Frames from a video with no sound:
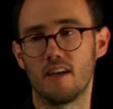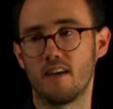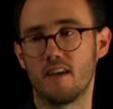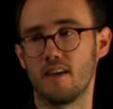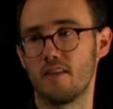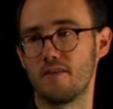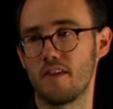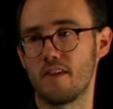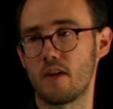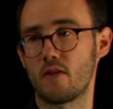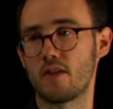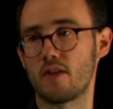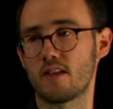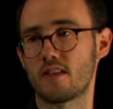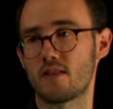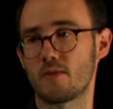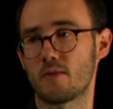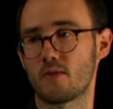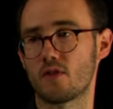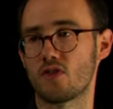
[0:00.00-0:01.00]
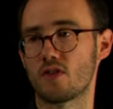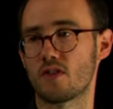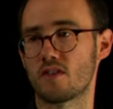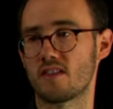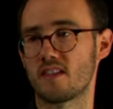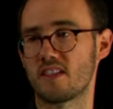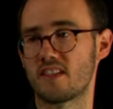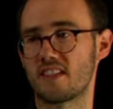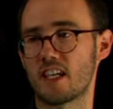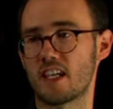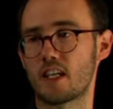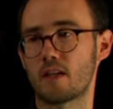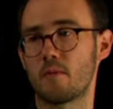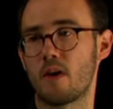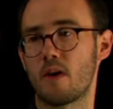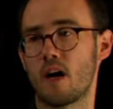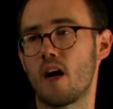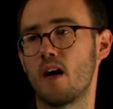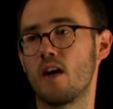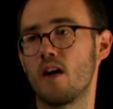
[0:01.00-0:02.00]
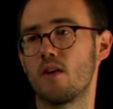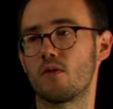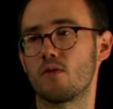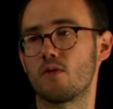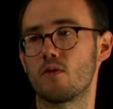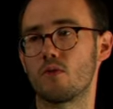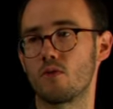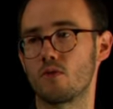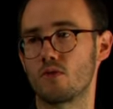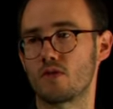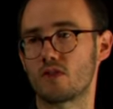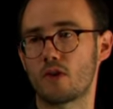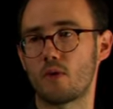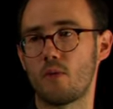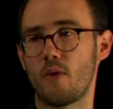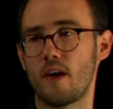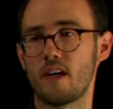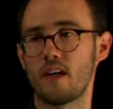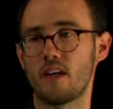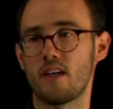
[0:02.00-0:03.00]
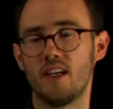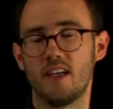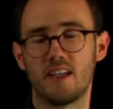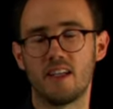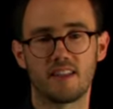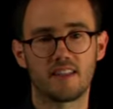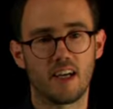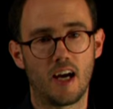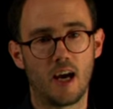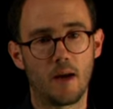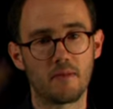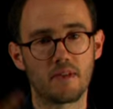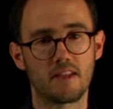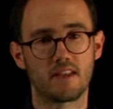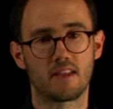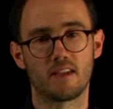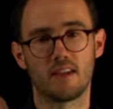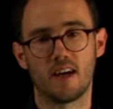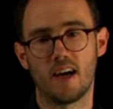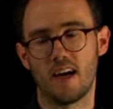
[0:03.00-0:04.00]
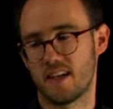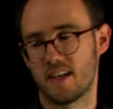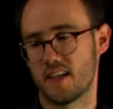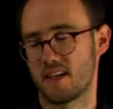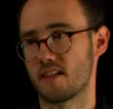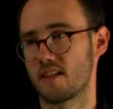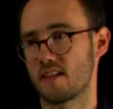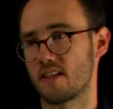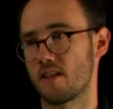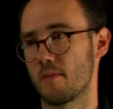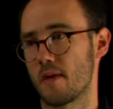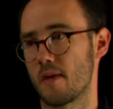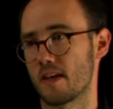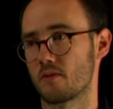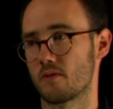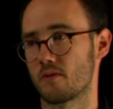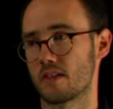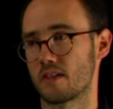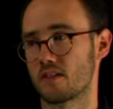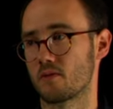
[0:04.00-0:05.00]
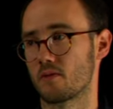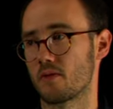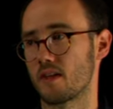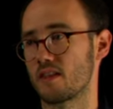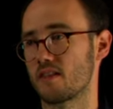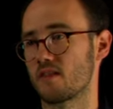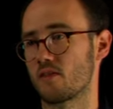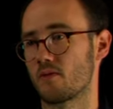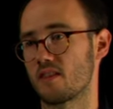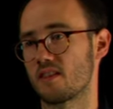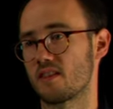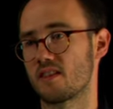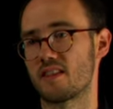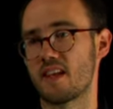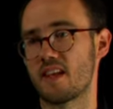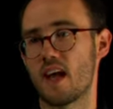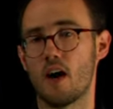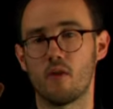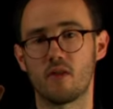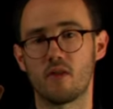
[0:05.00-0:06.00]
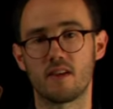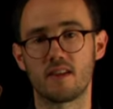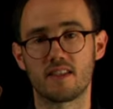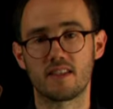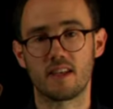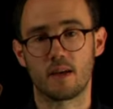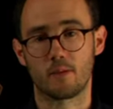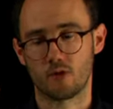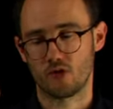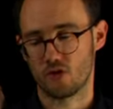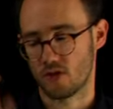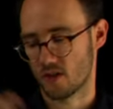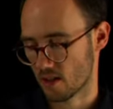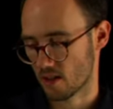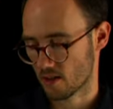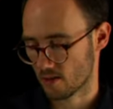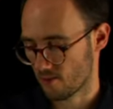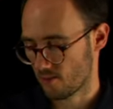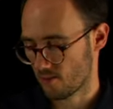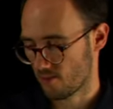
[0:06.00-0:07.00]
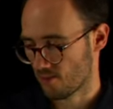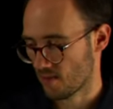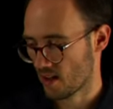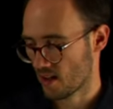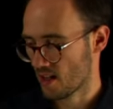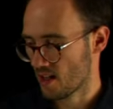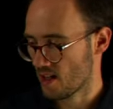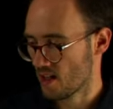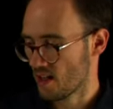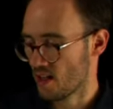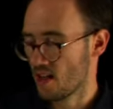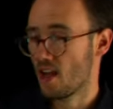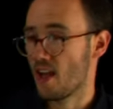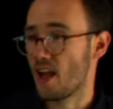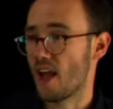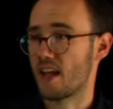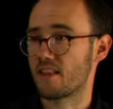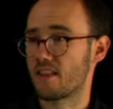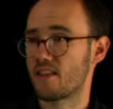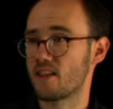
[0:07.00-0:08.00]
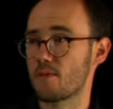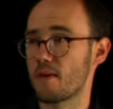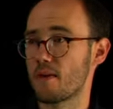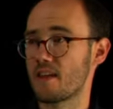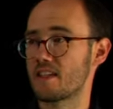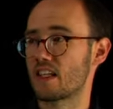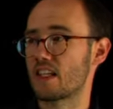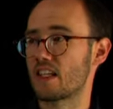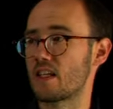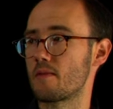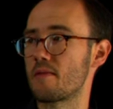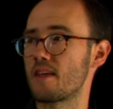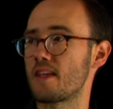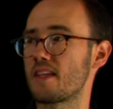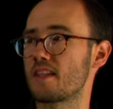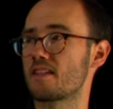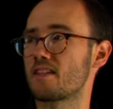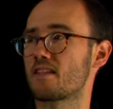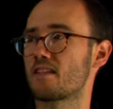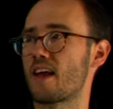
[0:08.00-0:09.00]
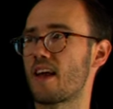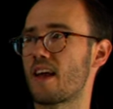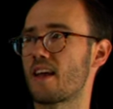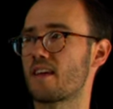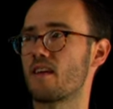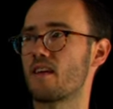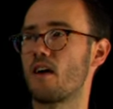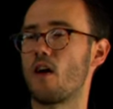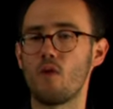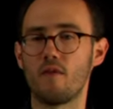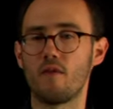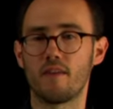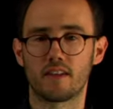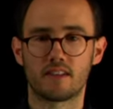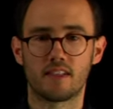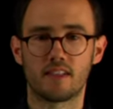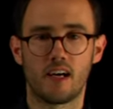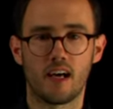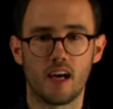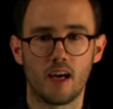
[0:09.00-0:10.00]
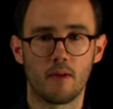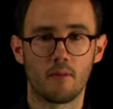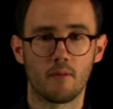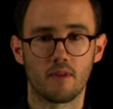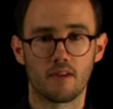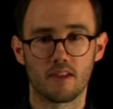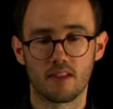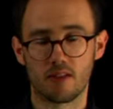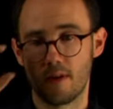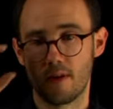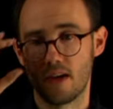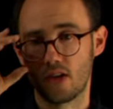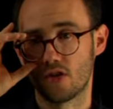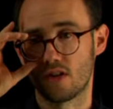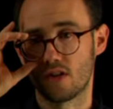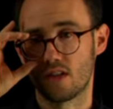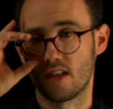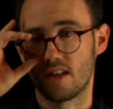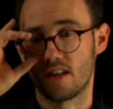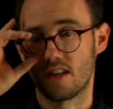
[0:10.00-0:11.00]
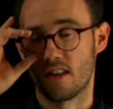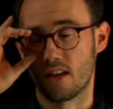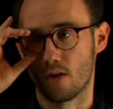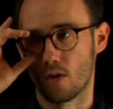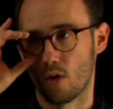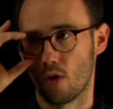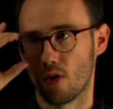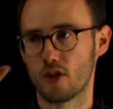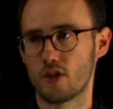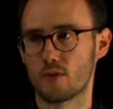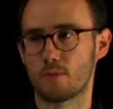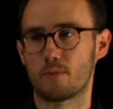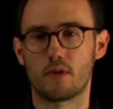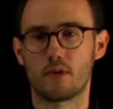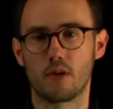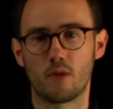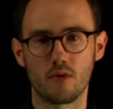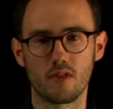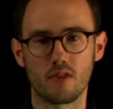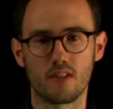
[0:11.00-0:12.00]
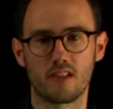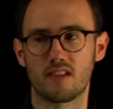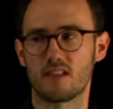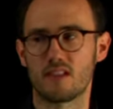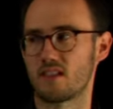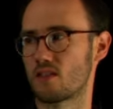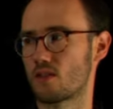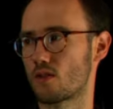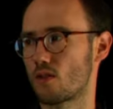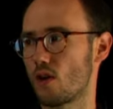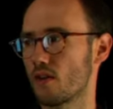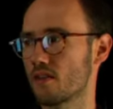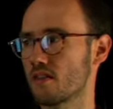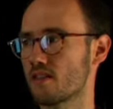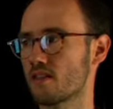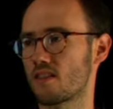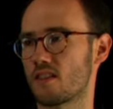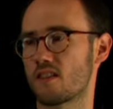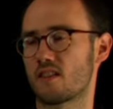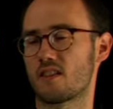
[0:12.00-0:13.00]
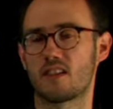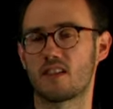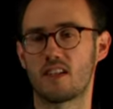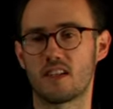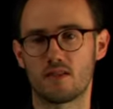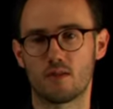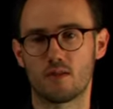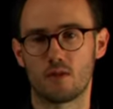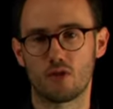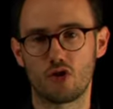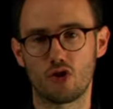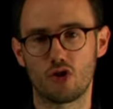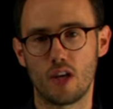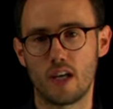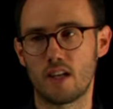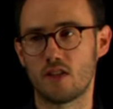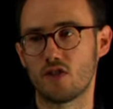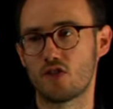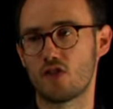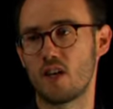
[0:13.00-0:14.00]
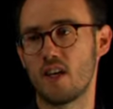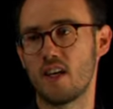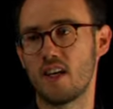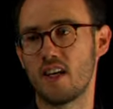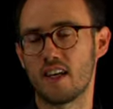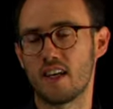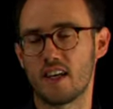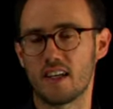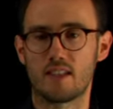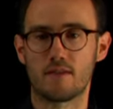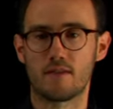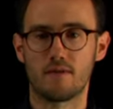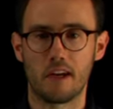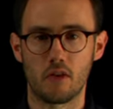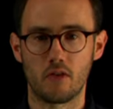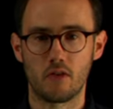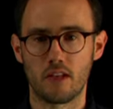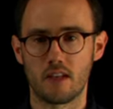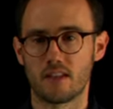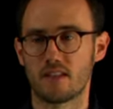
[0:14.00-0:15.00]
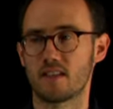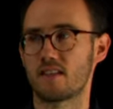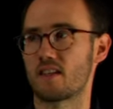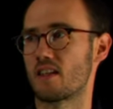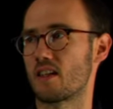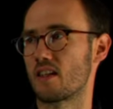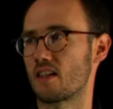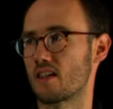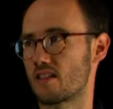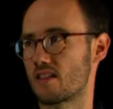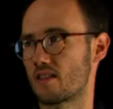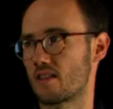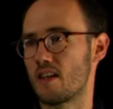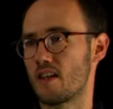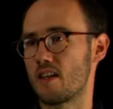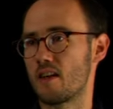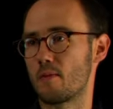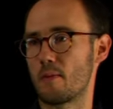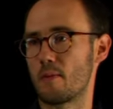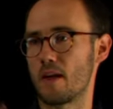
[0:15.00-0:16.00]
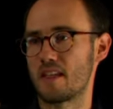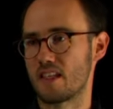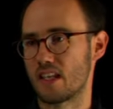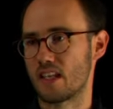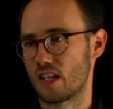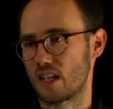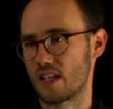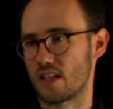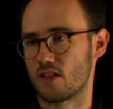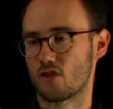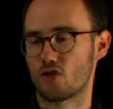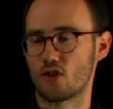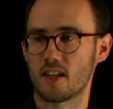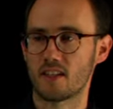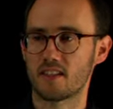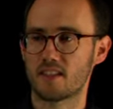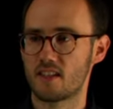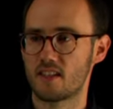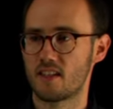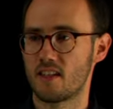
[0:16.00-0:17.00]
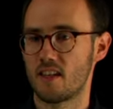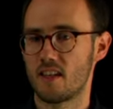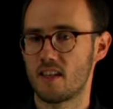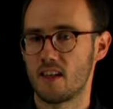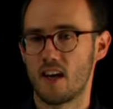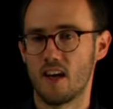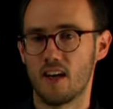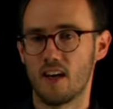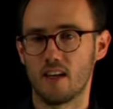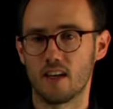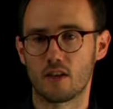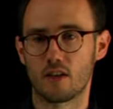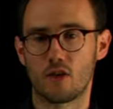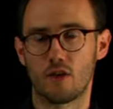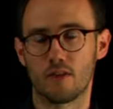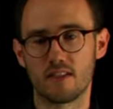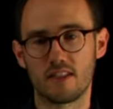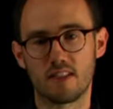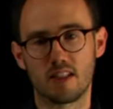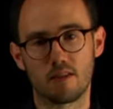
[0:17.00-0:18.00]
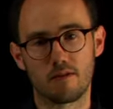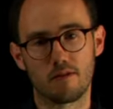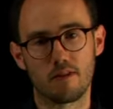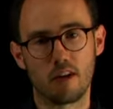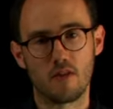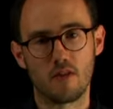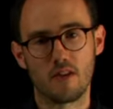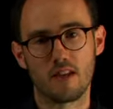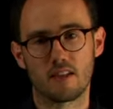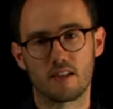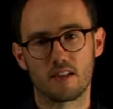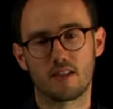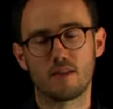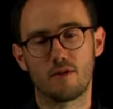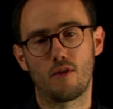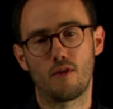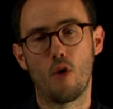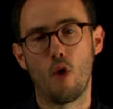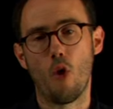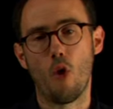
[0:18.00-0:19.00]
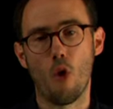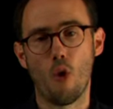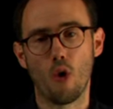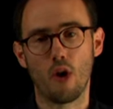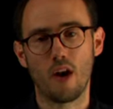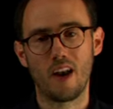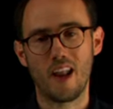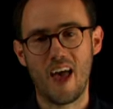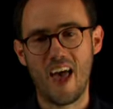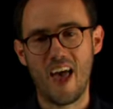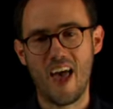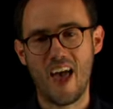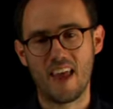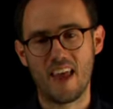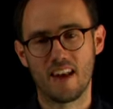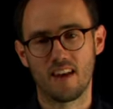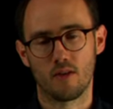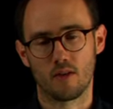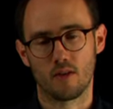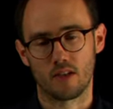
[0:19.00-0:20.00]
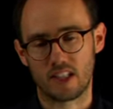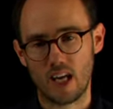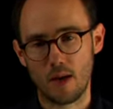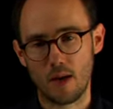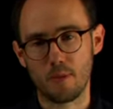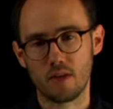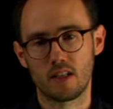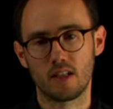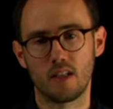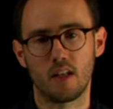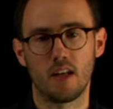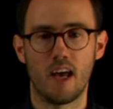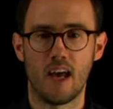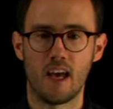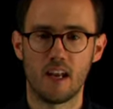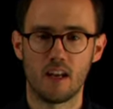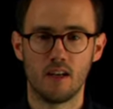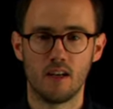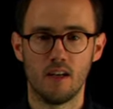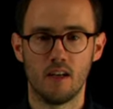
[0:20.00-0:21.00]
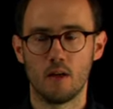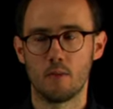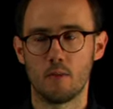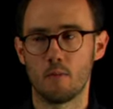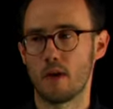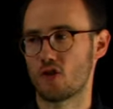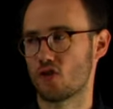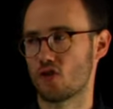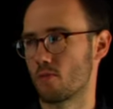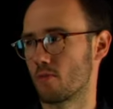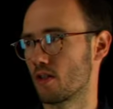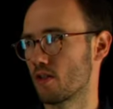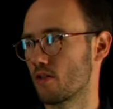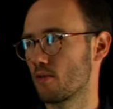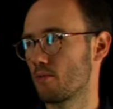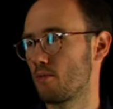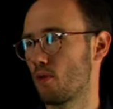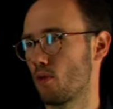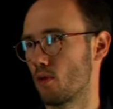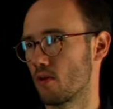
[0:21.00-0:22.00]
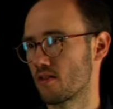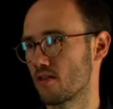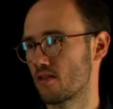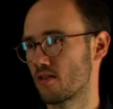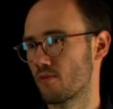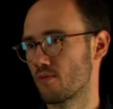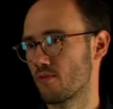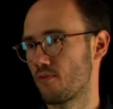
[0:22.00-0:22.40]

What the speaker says: variance, which is sigma nu square times an identity matrix, right? So this is our assumption here. And this basically means that over time, especially the noise process is constant, it does not change its variance, and it's basically just a constant variance for all n or capital N measurement points.